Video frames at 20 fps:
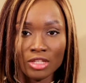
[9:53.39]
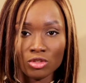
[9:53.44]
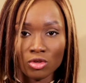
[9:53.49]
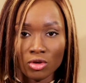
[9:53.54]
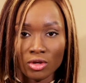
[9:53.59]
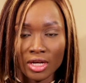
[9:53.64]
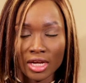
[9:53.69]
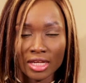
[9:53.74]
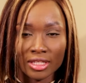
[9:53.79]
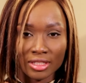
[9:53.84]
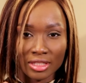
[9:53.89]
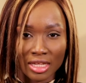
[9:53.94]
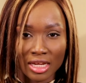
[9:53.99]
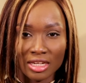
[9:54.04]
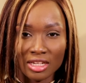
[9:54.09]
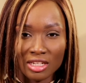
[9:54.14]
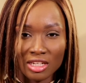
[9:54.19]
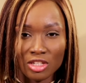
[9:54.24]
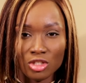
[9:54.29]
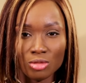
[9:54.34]
is
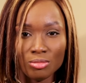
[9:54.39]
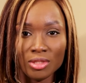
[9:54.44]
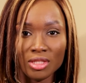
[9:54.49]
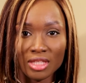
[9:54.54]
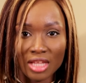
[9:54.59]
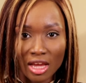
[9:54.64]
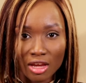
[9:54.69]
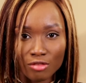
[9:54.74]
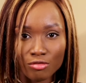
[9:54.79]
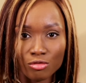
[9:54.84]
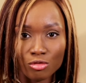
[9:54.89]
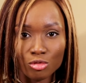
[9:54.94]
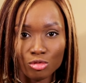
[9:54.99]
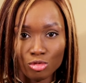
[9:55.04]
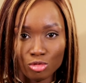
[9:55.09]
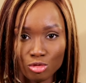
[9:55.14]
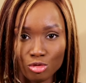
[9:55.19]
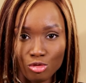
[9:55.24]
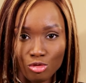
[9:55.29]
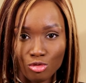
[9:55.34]
understanding, they should be thankful
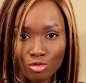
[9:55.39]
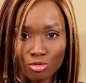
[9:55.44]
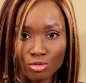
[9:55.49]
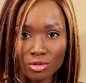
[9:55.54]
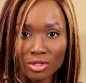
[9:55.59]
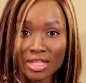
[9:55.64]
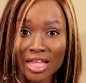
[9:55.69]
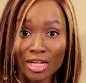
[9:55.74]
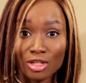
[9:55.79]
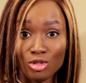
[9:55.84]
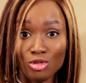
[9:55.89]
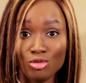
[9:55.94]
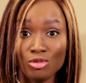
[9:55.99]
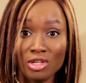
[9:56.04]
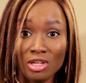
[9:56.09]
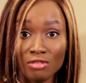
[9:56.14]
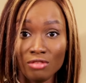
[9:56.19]
to you that you